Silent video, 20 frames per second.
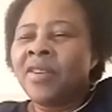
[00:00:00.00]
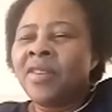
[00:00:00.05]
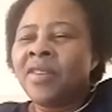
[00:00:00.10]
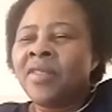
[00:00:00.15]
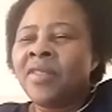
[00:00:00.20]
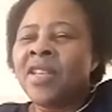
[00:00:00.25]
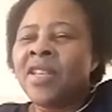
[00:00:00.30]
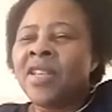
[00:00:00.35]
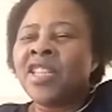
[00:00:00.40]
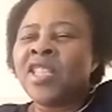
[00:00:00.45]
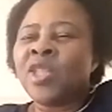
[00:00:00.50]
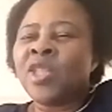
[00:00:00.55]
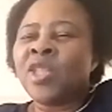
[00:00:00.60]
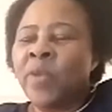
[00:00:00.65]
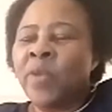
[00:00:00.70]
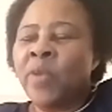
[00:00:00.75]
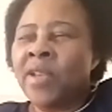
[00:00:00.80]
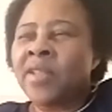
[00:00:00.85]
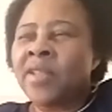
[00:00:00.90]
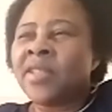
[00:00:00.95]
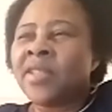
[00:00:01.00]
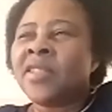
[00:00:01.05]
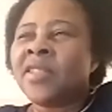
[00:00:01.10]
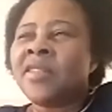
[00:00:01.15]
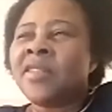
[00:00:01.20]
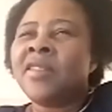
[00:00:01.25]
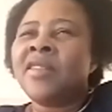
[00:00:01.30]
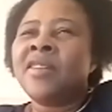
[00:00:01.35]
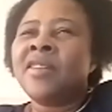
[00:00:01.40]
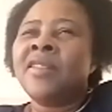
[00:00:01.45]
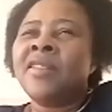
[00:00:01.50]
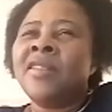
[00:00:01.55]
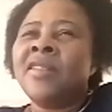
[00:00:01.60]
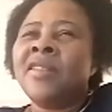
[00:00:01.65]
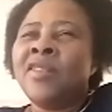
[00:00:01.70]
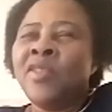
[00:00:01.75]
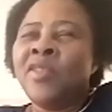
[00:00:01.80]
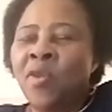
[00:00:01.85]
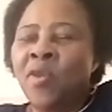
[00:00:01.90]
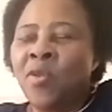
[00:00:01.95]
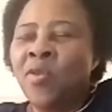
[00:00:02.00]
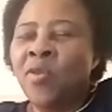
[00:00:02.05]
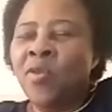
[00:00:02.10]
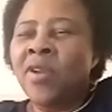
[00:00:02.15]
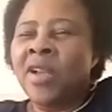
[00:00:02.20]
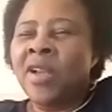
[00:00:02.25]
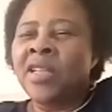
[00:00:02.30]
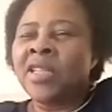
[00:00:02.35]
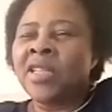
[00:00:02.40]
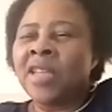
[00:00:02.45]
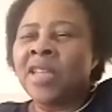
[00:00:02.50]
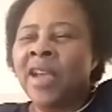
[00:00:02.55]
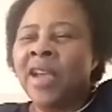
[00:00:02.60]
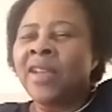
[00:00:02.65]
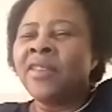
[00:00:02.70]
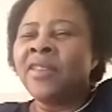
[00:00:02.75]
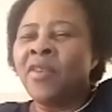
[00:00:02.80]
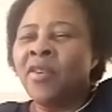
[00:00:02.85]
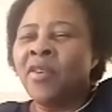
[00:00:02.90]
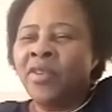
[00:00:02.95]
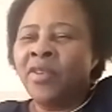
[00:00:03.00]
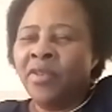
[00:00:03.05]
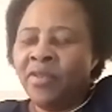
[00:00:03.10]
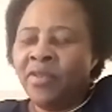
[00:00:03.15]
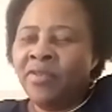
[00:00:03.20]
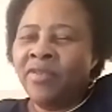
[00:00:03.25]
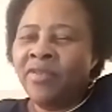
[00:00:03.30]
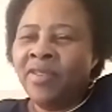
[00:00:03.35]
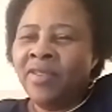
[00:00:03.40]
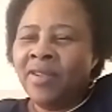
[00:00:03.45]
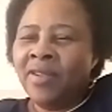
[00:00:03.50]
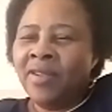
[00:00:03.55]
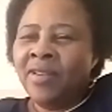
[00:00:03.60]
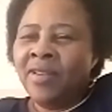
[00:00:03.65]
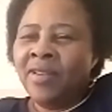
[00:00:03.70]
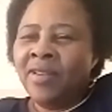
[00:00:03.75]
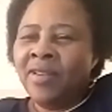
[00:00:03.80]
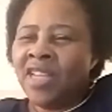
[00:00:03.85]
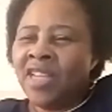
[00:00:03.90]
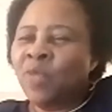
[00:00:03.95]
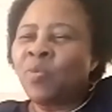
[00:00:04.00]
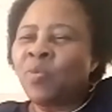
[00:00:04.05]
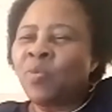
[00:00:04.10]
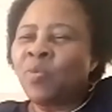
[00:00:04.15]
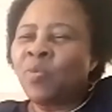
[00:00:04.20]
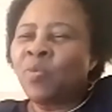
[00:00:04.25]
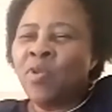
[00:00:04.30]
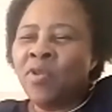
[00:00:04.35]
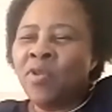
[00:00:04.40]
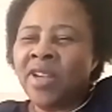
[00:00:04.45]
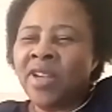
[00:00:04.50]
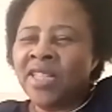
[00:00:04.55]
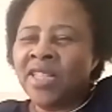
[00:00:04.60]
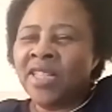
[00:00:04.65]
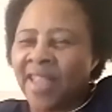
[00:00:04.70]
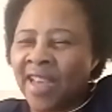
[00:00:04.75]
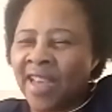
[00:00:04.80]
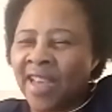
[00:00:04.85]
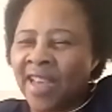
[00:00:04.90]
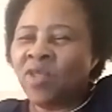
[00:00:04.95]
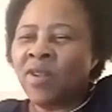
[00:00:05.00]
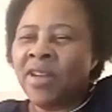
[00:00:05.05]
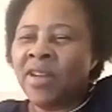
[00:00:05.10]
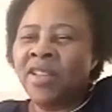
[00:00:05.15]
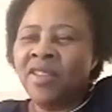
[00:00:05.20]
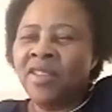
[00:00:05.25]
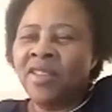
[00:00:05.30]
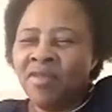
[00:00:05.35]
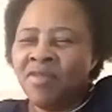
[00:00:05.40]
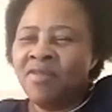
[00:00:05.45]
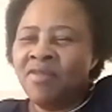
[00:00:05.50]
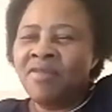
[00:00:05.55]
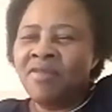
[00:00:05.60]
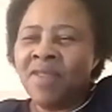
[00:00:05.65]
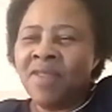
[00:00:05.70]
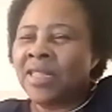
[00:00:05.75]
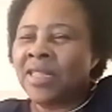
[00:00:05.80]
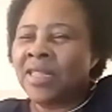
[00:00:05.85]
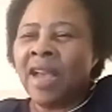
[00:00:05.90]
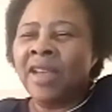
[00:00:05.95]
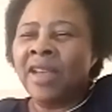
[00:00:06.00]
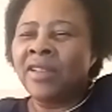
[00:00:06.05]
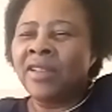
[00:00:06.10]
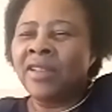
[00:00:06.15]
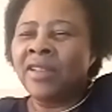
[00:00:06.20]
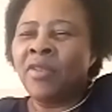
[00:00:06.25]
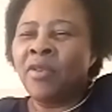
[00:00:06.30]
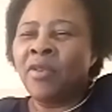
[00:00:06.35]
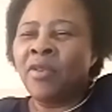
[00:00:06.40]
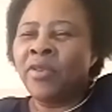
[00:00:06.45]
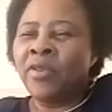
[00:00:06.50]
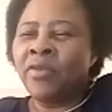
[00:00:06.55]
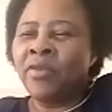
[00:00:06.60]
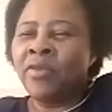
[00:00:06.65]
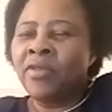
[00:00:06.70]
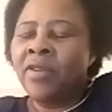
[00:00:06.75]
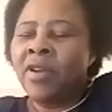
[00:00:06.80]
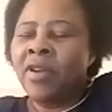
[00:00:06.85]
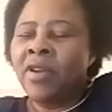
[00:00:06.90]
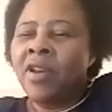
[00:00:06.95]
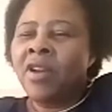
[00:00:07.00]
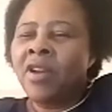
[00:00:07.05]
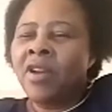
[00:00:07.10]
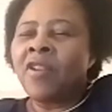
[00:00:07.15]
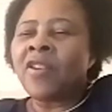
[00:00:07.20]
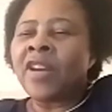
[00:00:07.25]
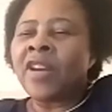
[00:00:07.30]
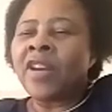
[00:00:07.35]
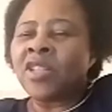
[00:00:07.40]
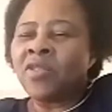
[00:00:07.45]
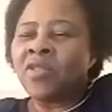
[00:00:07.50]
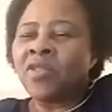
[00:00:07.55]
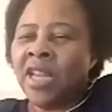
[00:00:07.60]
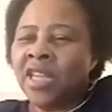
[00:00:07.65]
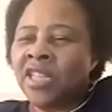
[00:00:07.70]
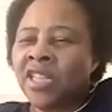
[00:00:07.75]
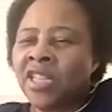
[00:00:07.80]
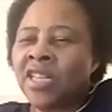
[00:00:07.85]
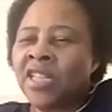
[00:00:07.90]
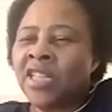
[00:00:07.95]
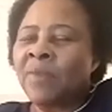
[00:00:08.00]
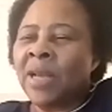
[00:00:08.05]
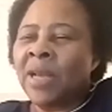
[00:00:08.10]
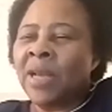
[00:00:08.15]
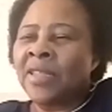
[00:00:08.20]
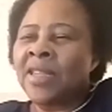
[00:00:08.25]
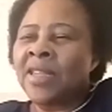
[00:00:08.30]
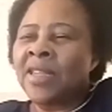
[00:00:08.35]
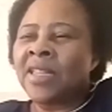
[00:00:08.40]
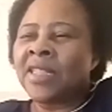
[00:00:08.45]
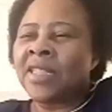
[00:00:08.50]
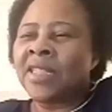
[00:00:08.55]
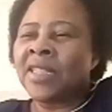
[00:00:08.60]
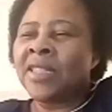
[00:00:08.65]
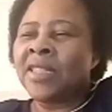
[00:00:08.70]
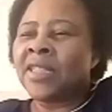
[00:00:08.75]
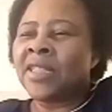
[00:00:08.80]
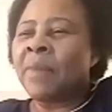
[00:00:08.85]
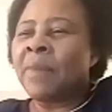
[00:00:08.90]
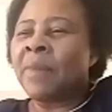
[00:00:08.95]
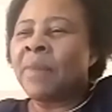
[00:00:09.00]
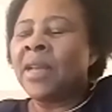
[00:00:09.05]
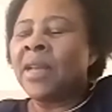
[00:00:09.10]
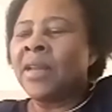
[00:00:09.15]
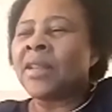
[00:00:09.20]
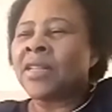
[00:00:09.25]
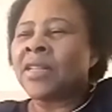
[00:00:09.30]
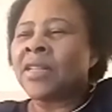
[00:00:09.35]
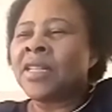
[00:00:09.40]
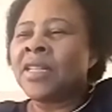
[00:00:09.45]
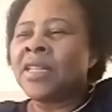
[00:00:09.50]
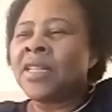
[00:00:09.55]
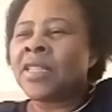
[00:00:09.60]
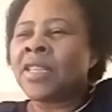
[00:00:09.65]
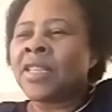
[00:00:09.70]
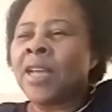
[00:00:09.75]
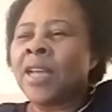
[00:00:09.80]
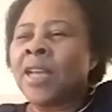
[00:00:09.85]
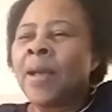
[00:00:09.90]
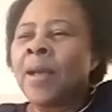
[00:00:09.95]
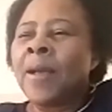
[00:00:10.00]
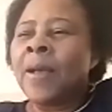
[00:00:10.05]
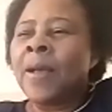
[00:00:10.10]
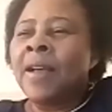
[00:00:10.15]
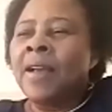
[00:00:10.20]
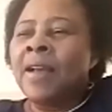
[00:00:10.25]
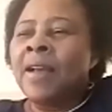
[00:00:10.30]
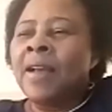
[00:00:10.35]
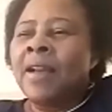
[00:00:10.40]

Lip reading: This speaks you as I know you. This book is actually you as I know you. Congratulations, my dear sister, my little sister.